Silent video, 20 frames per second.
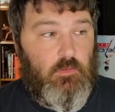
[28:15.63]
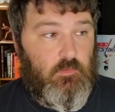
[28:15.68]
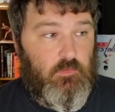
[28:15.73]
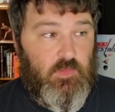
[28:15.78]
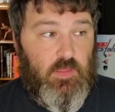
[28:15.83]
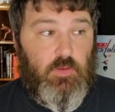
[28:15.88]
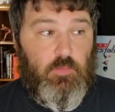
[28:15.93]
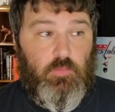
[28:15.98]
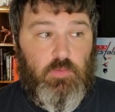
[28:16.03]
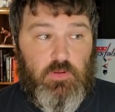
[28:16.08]

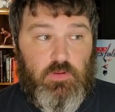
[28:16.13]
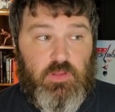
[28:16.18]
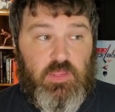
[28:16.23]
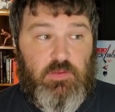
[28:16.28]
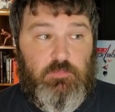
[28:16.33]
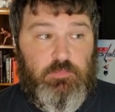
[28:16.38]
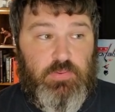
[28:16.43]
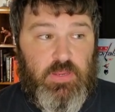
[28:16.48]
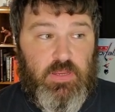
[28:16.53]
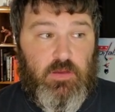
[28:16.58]
that will
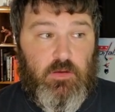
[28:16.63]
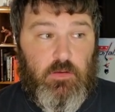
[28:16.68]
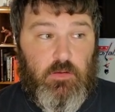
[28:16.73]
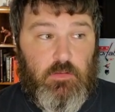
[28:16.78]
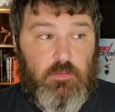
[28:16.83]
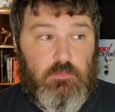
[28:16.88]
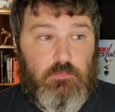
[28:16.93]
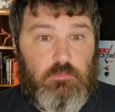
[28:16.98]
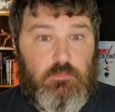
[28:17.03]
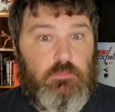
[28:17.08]
get
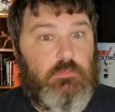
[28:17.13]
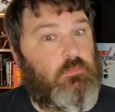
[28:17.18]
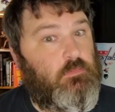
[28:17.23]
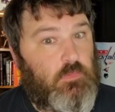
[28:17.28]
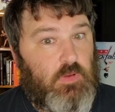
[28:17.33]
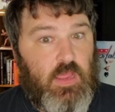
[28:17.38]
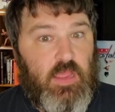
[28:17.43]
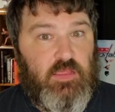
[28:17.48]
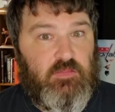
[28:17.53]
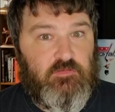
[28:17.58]
bigger
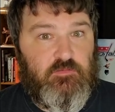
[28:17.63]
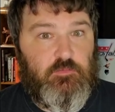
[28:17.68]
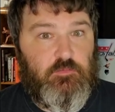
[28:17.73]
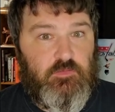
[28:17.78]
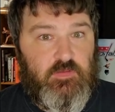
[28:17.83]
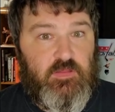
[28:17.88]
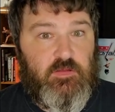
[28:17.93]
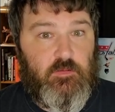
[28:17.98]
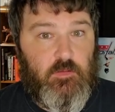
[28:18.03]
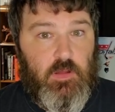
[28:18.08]
as you
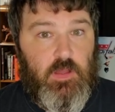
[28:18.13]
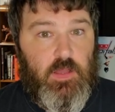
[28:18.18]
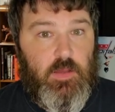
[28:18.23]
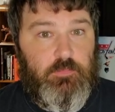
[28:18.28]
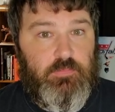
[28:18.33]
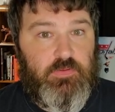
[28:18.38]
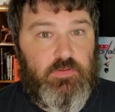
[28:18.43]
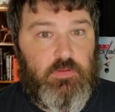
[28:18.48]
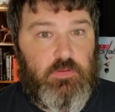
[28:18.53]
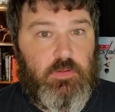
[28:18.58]
tier up,